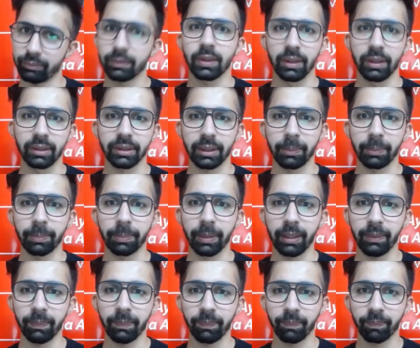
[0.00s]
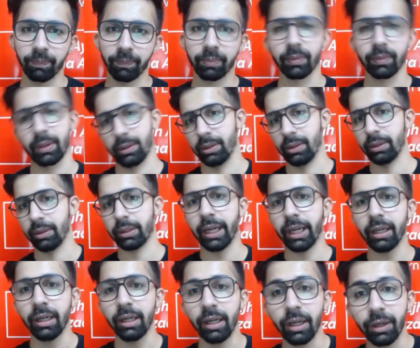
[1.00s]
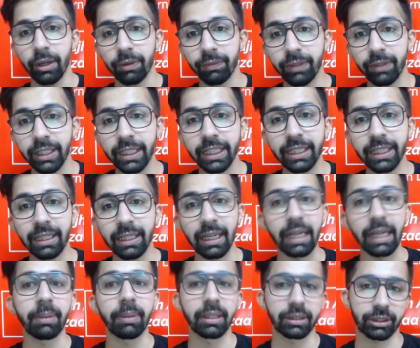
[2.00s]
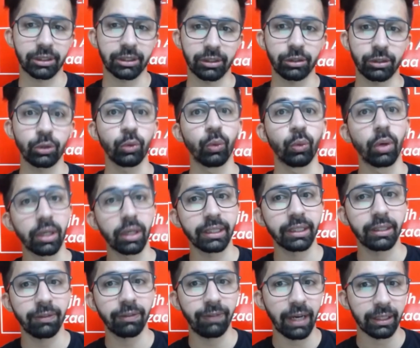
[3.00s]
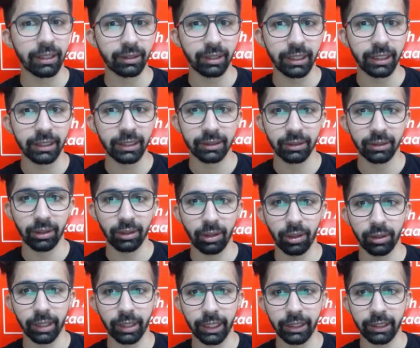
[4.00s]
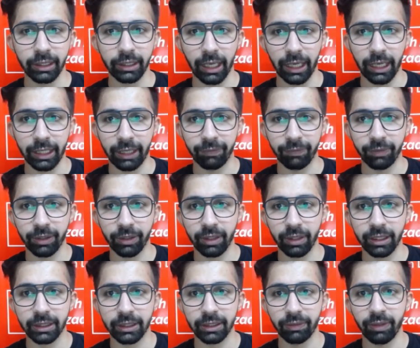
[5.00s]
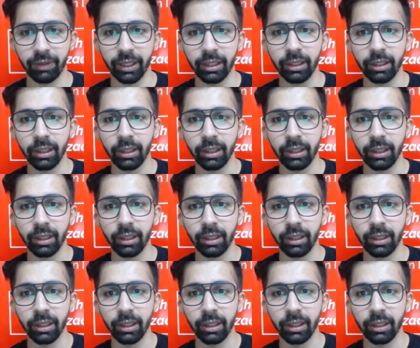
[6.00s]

Simple. Okay. We need labors to work in the factories. All right. And everyone is aware.